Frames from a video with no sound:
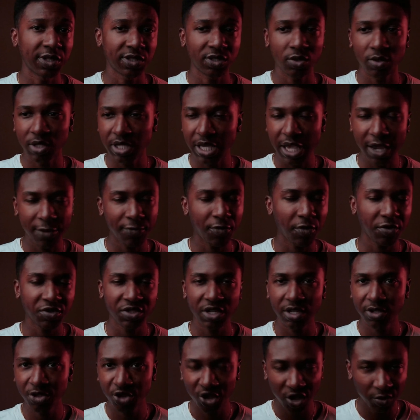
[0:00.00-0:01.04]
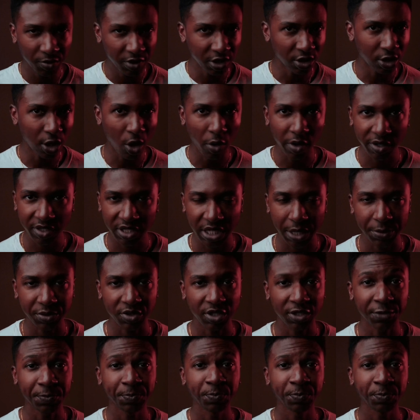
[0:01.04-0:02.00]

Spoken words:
so the A14 should be no exception.